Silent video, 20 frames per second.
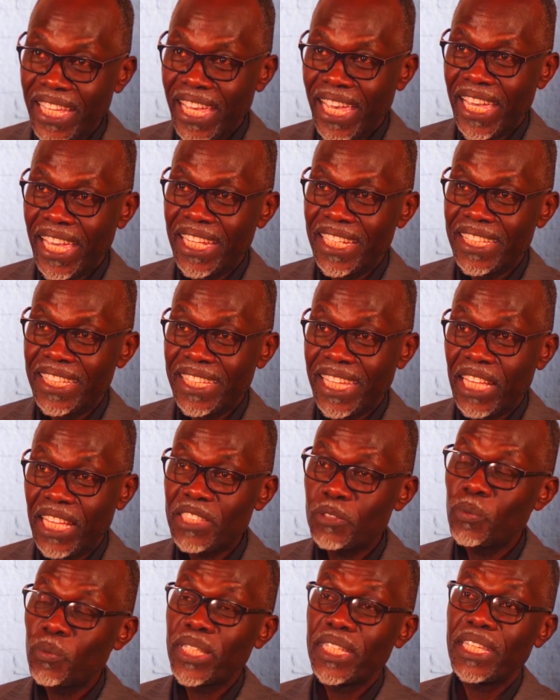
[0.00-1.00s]
And
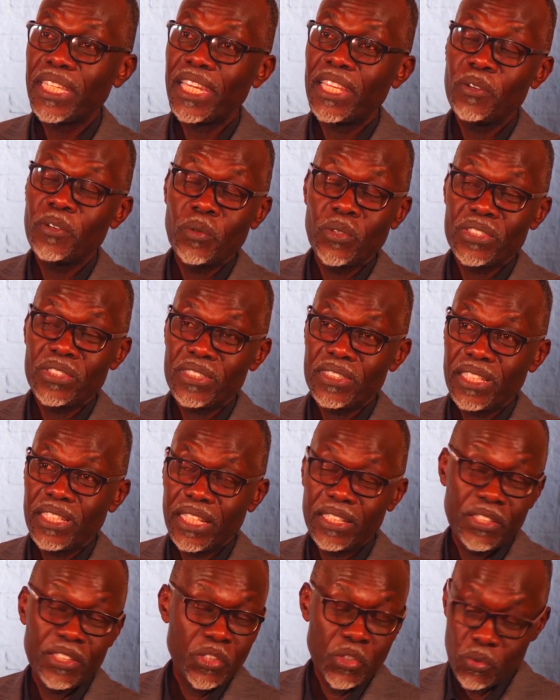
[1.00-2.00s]
weekend was
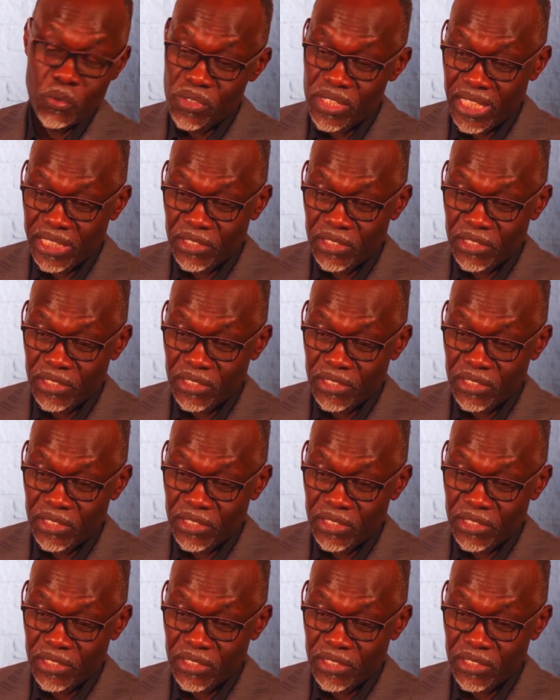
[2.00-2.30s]
huge.